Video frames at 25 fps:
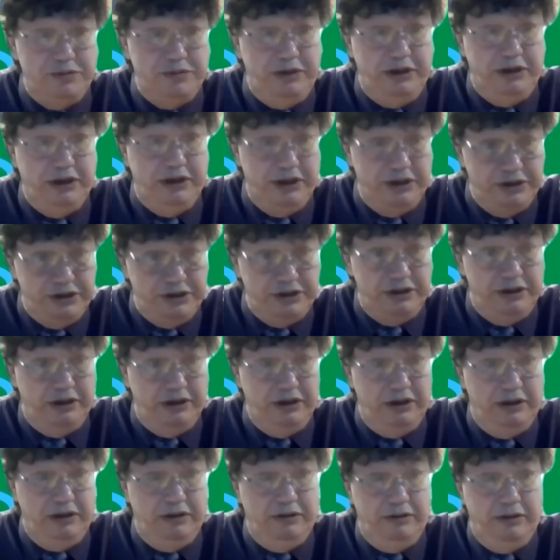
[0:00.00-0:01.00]
because
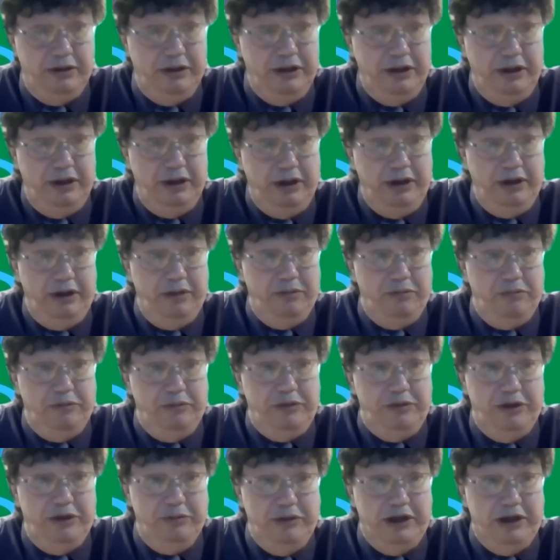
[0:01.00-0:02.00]
uh,
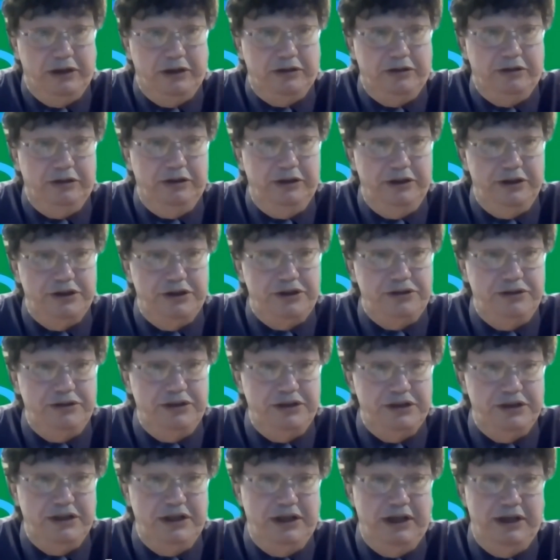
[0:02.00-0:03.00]
the medical industry
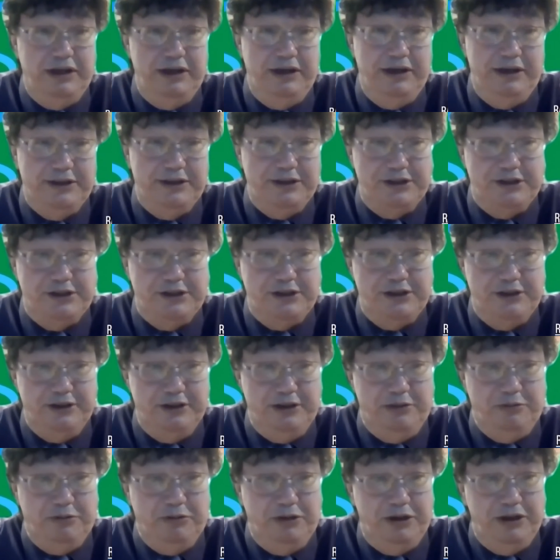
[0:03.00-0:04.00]
is not
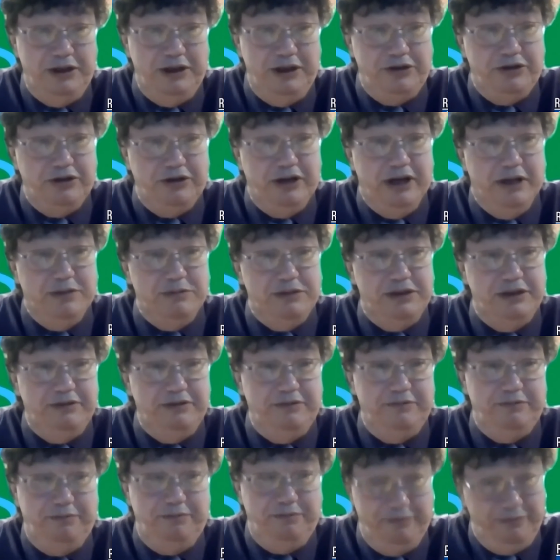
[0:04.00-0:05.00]
necessarily one that tribes
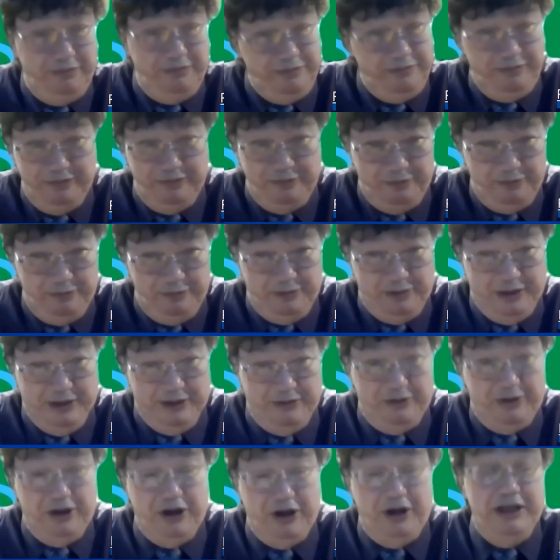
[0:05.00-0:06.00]
have
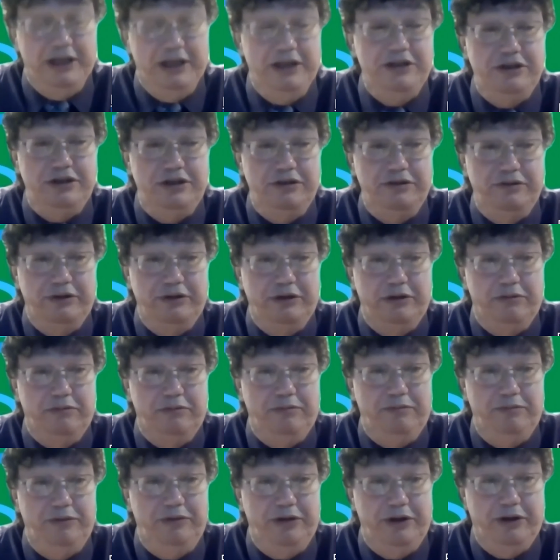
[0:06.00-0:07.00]
have gone into
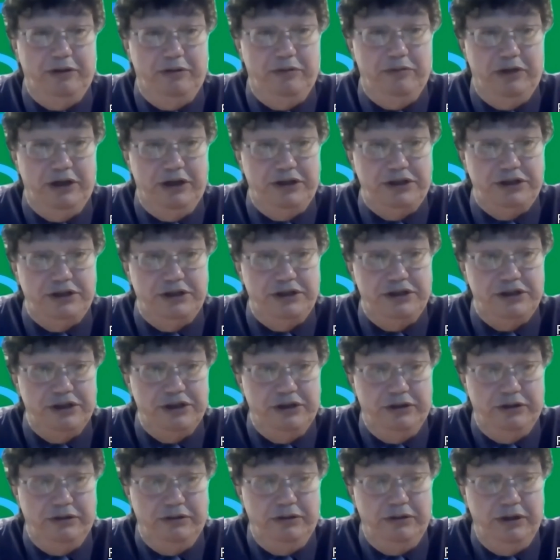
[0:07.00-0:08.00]
very very much and
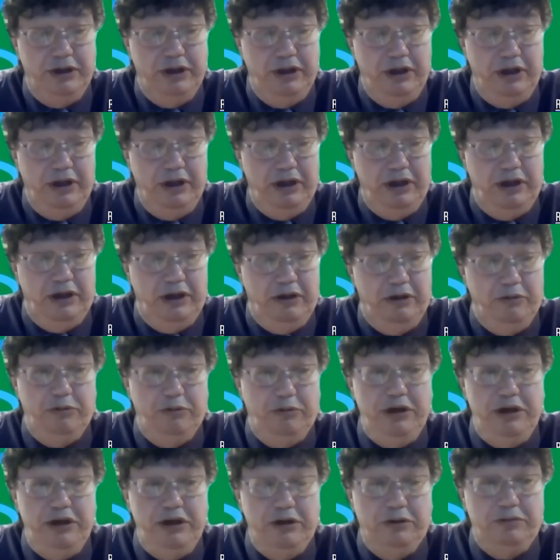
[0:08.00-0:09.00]
so uh,
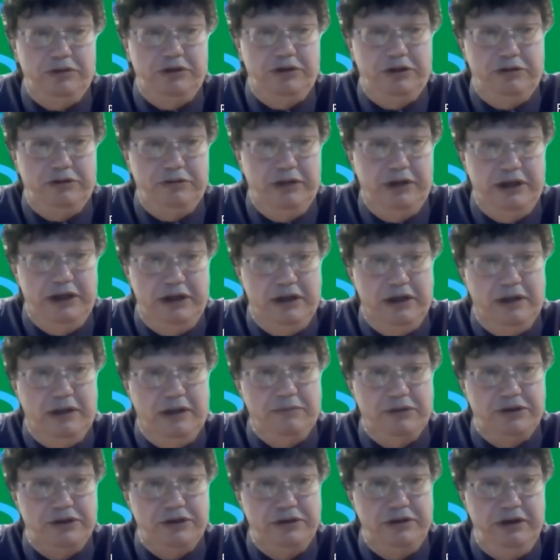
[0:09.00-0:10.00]
we hope to create an
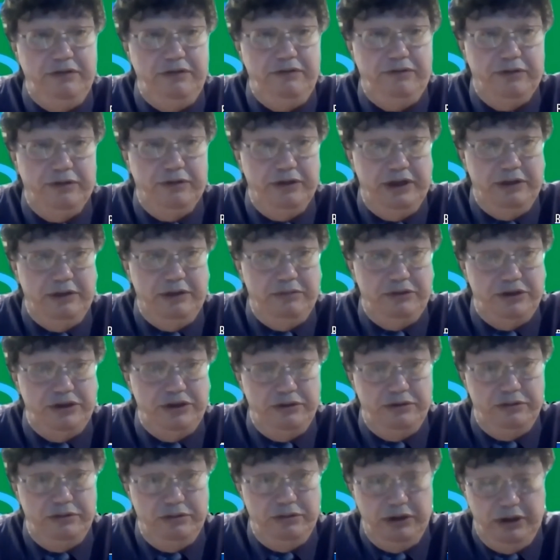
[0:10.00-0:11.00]
opportunity for them
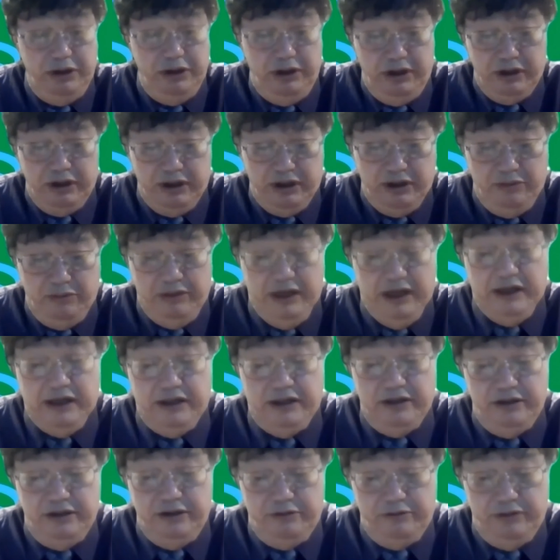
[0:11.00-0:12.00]
to come back
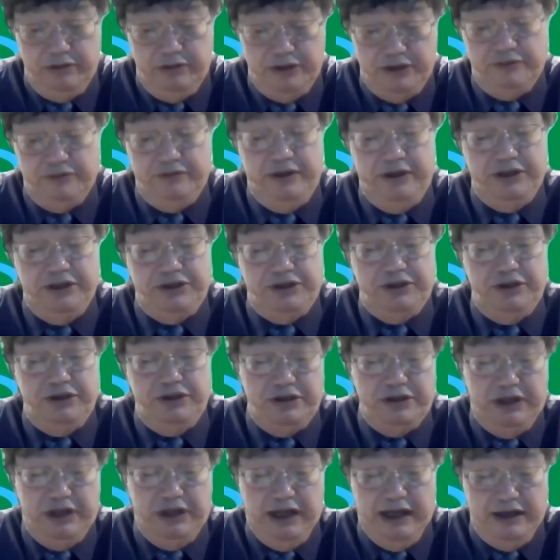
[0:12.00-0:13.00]
to their
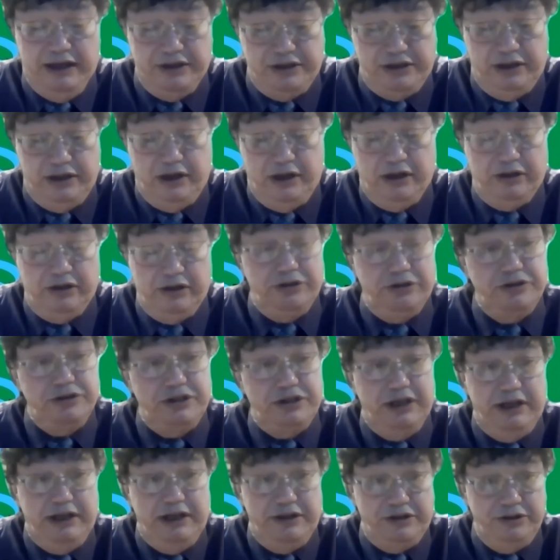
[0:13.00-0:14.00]
reservations as
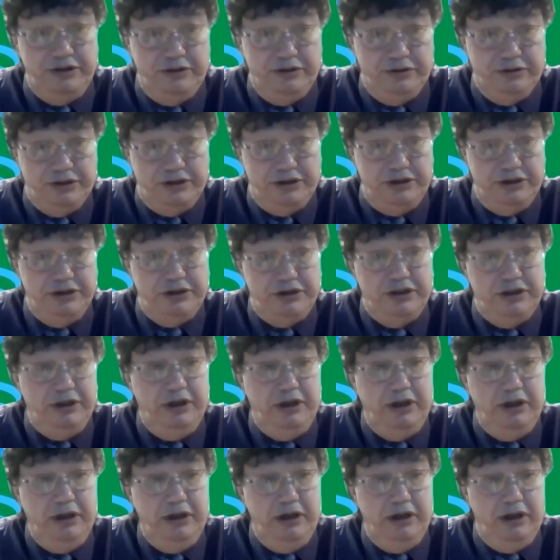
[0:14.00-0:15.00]
doctors as nurses
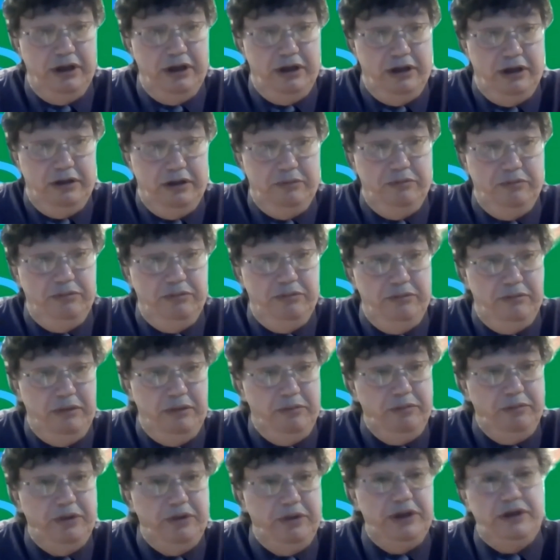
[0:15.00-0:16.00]
um,
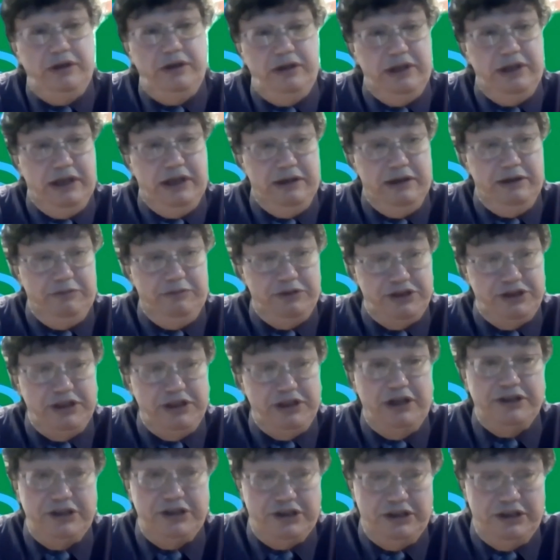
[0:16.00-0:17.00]
but it was
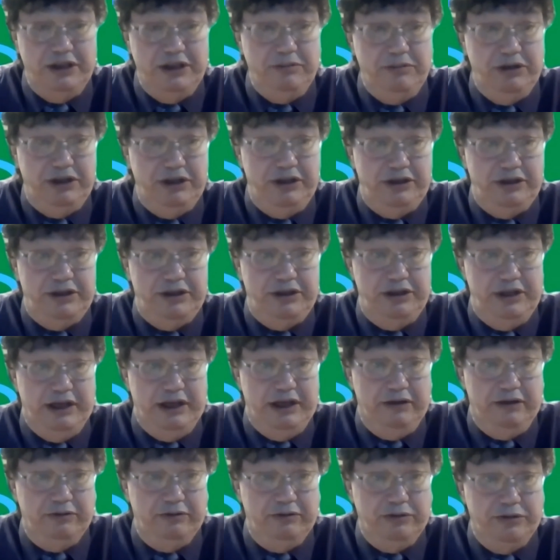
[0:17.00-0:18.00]
not just limited to
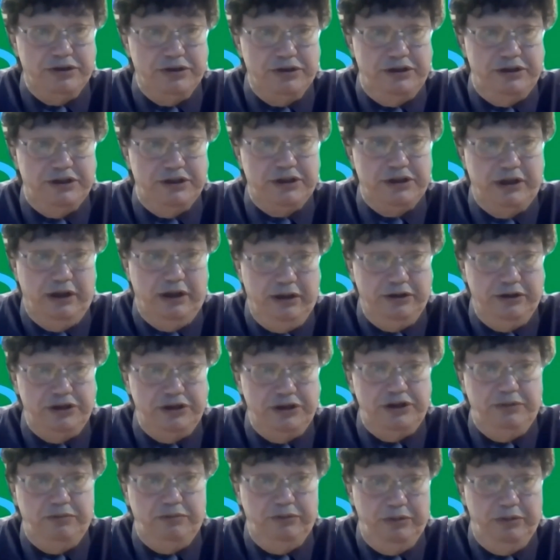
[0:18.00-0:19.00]
that of course the
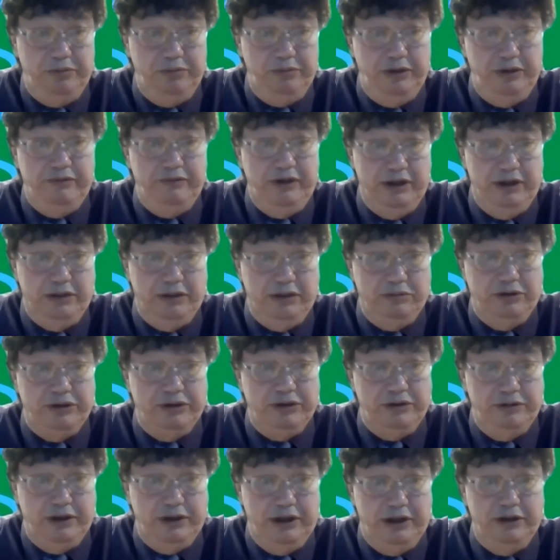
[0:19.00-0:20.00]
scholarship would be available
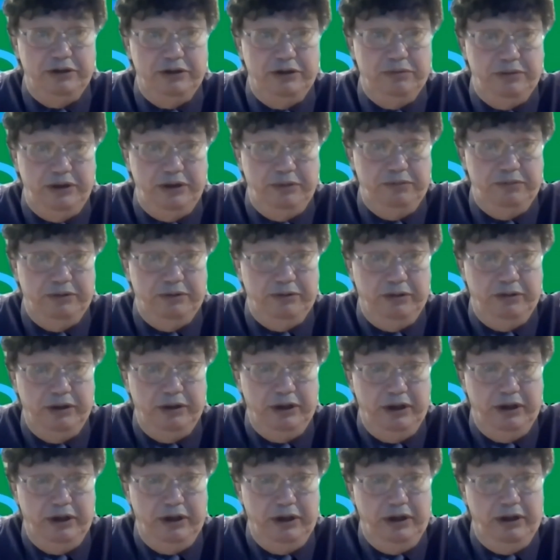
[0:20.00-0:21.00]
to other people
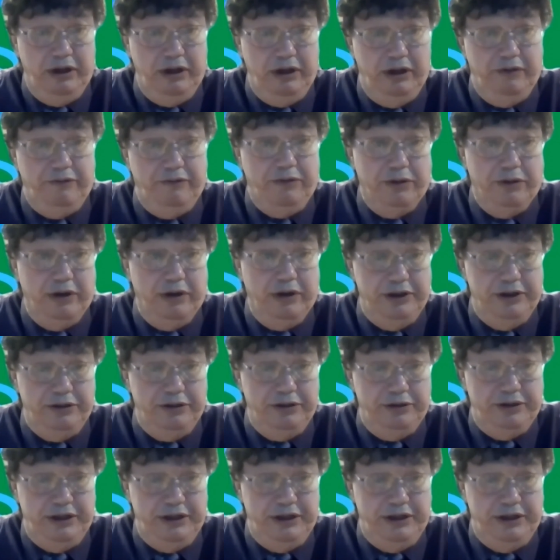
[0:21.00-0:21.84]
uh, for other